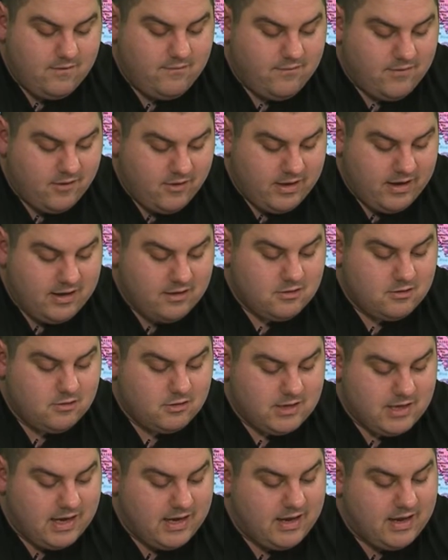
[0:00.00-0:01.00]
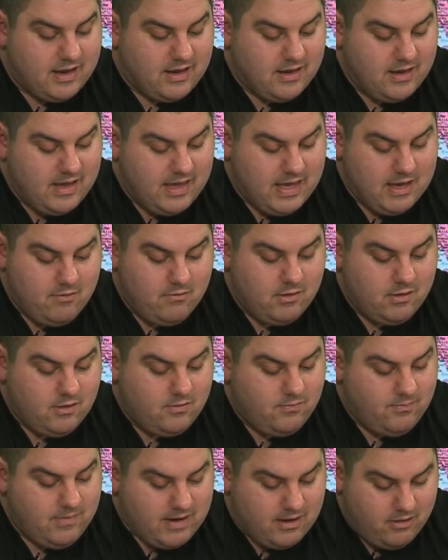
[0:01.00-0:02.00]
very entertaining. It was
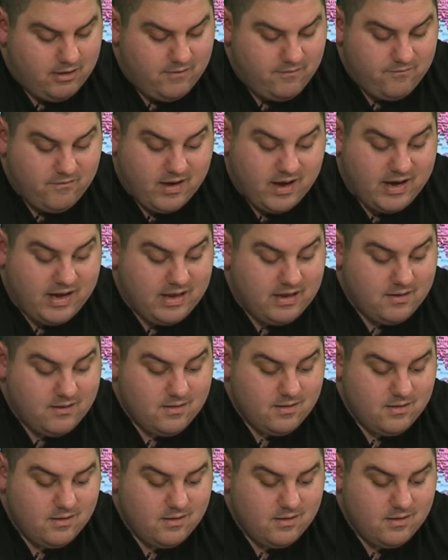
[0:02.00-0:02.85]
very funny.